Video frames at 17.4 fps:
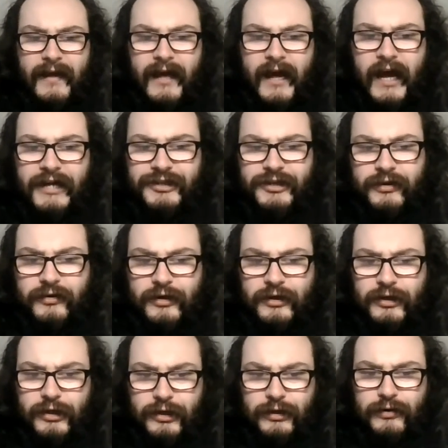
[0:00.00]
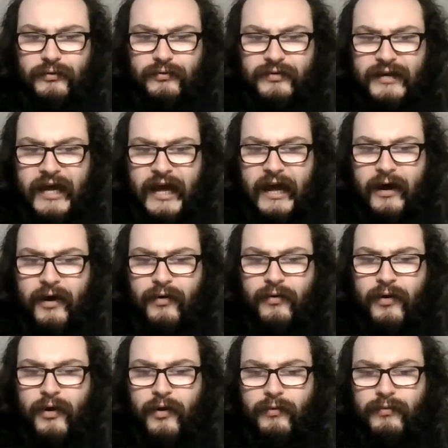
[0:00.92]
I shall conclude
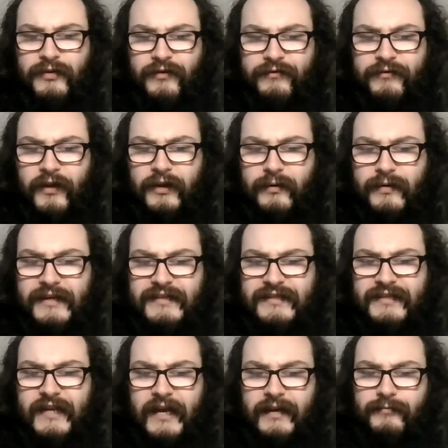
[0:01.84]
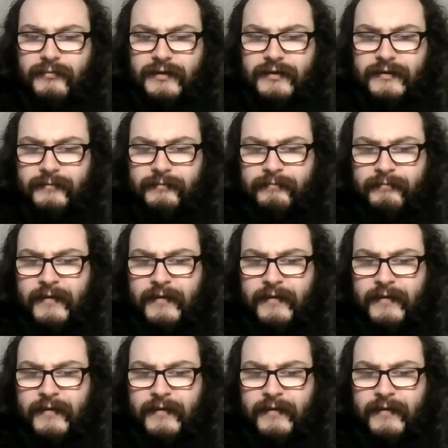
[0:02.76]
now with the following statement.